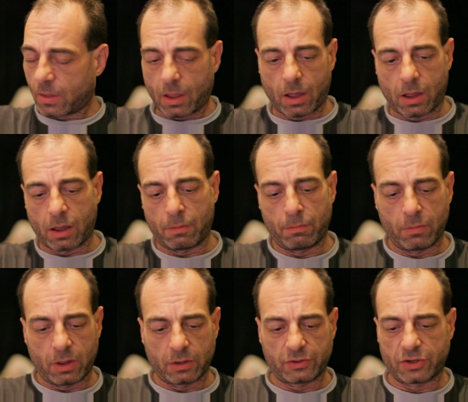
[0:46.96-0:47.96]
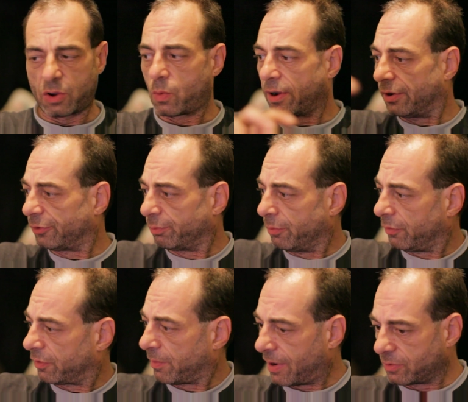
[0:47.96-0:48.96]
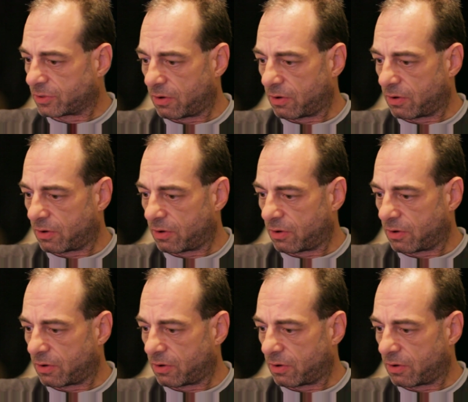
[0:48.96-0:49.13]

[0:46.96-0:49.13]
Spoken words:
and so when I just moved the mouse